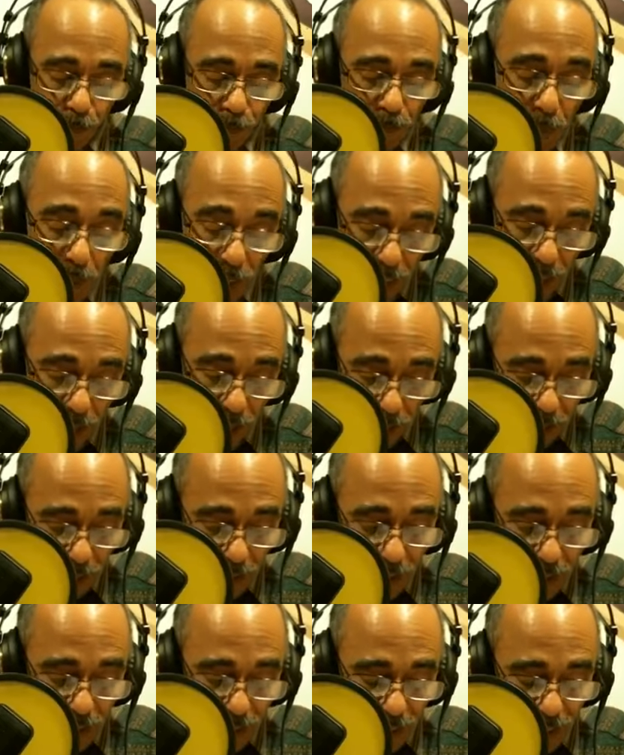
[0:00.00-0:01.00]

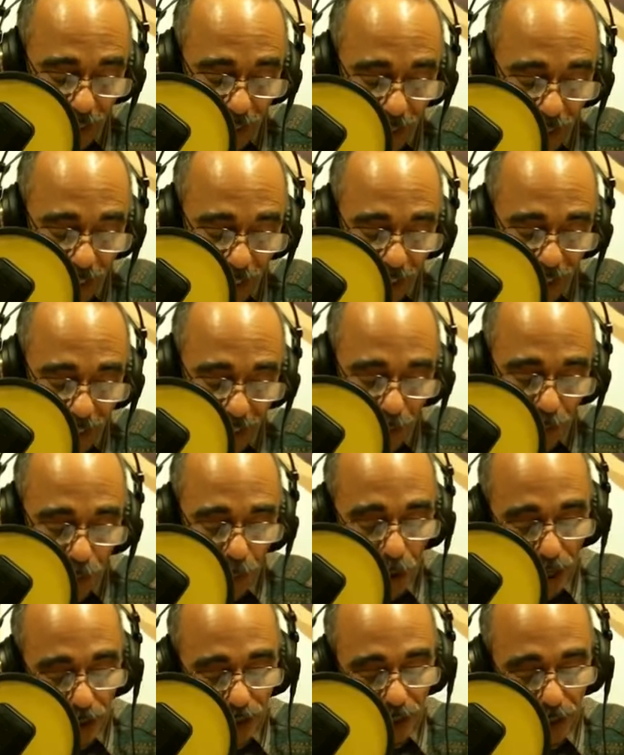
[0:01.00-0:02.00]
McCulloch, the
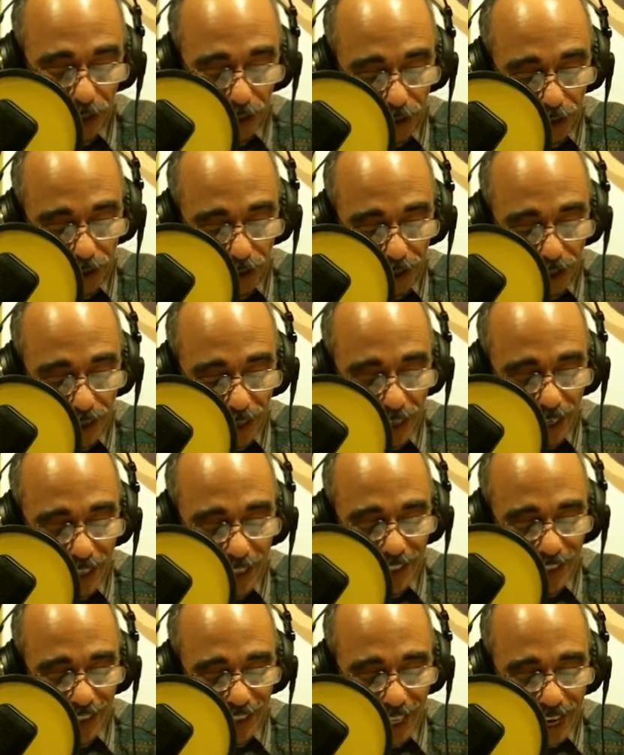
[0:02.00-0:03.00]
prosecutor,
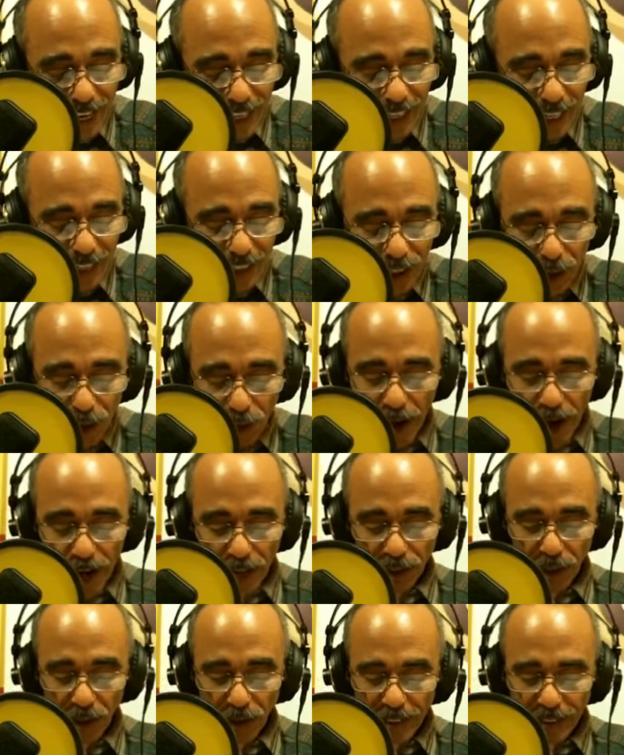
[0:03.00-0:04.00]
said that the
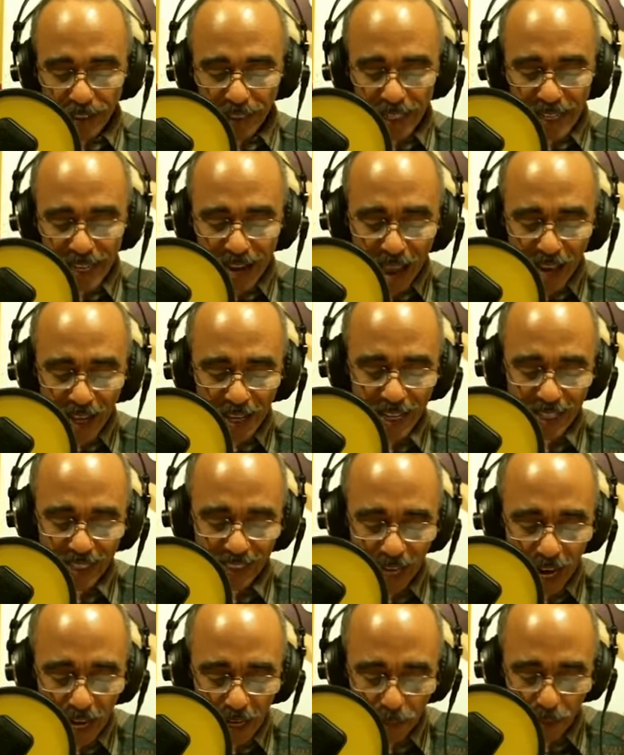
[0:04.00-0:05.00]
grand jury did not
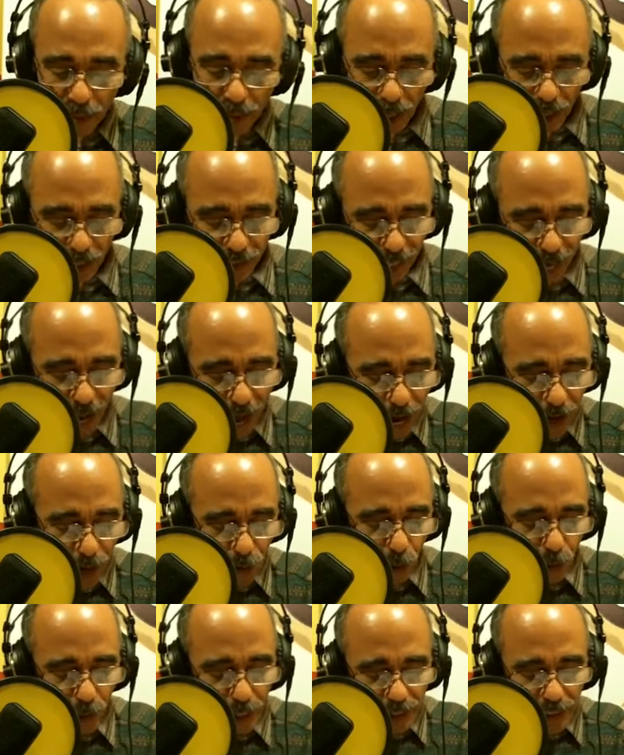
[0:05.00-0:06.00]
indict because
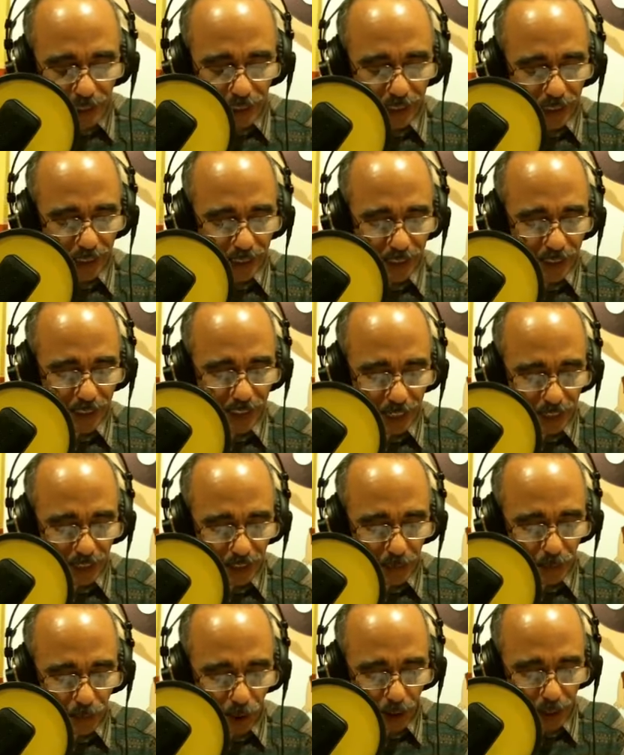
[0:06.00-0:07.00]
eyewitnesses'
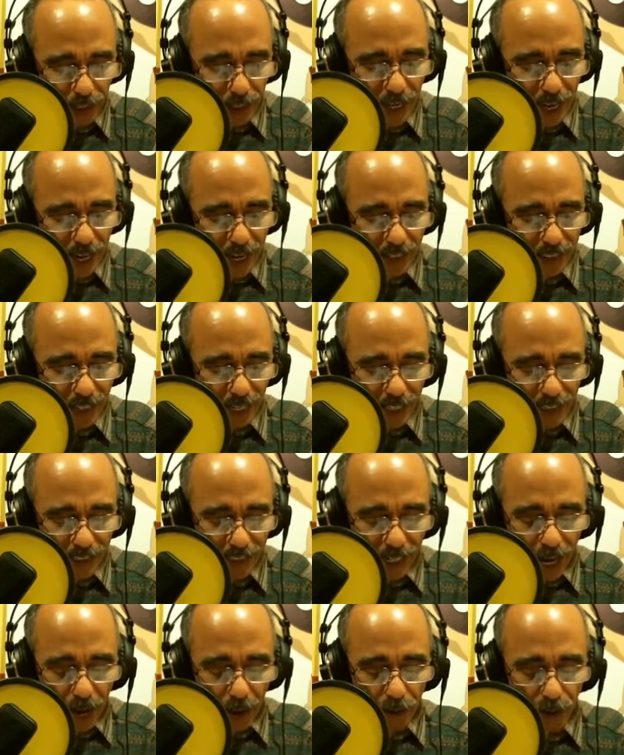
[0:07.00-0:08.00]
testimony that
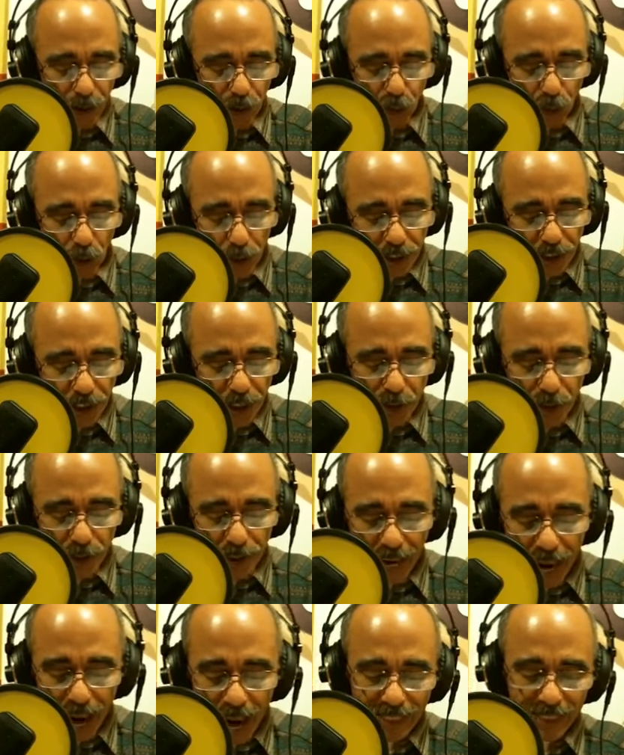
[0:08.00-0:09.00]
established Wilson
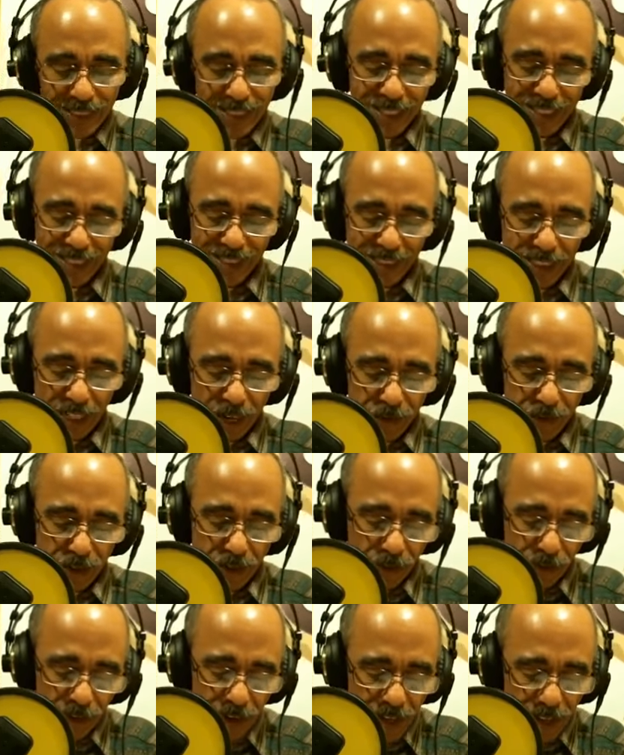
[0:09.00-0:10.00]
was acting in self
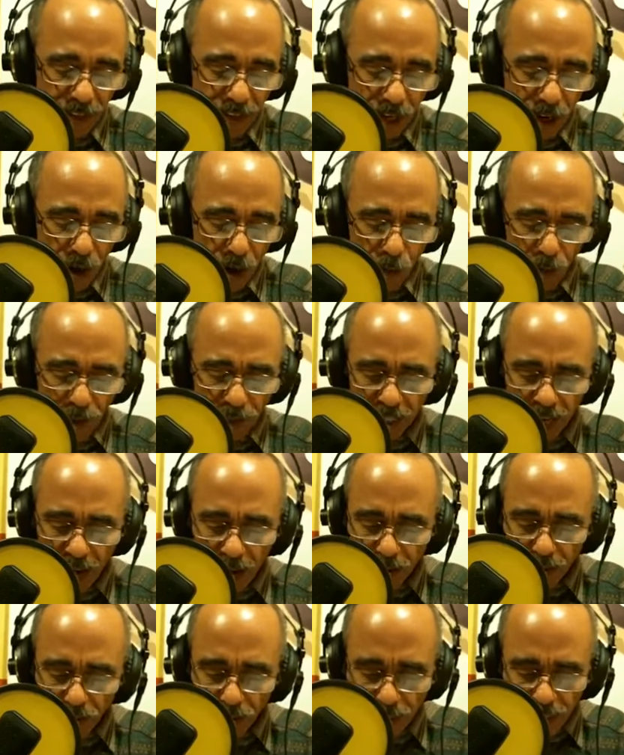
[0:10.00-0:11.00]
defense was
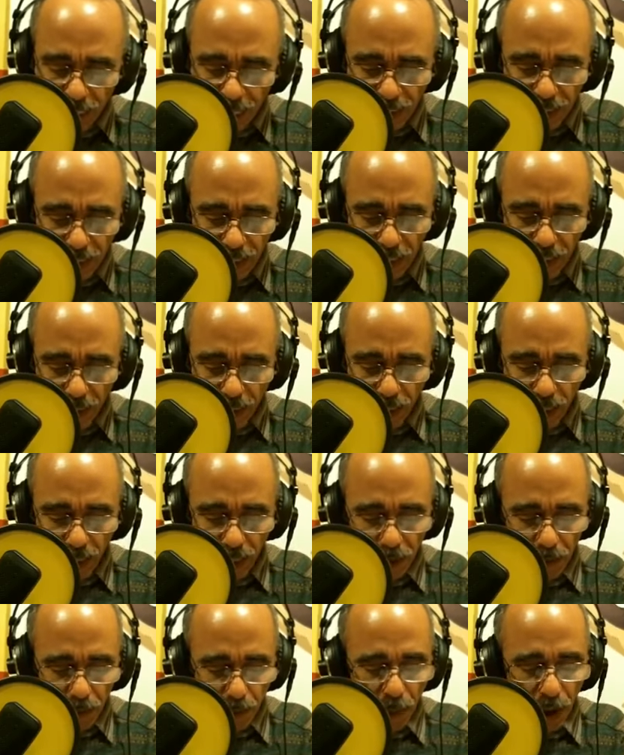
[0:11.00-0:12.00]
contradicted
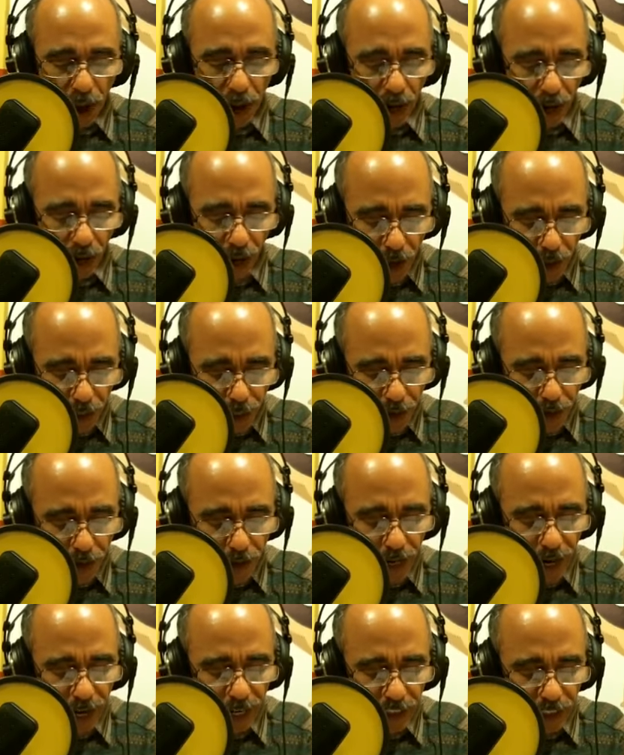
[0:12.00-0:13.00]
by
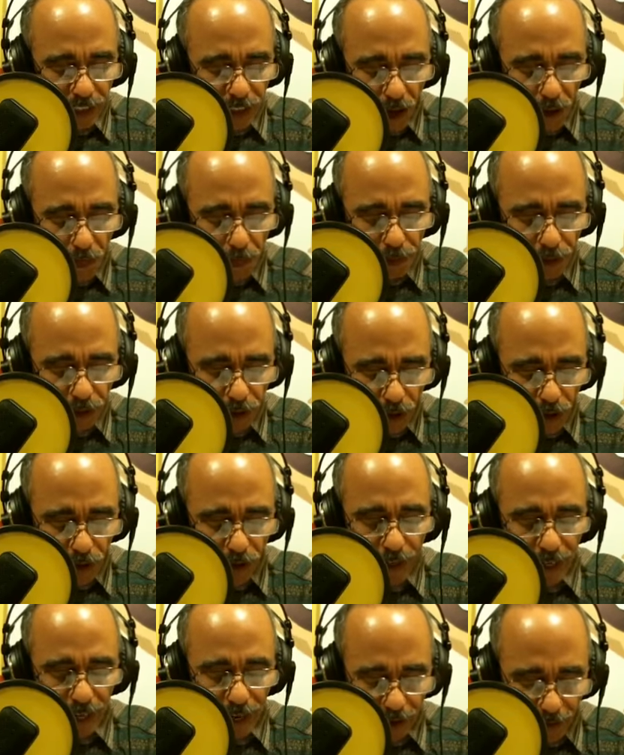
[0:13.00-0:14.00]
other
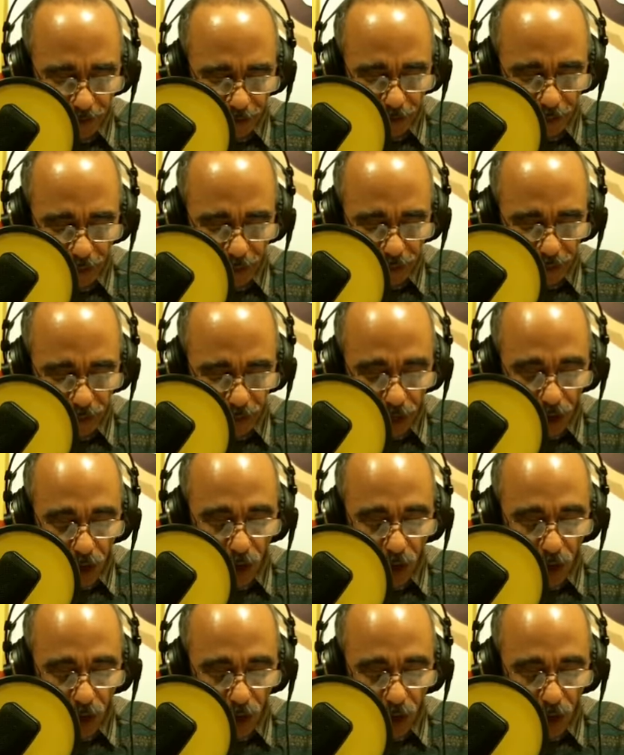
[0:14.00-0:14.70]
exculpatory evidence.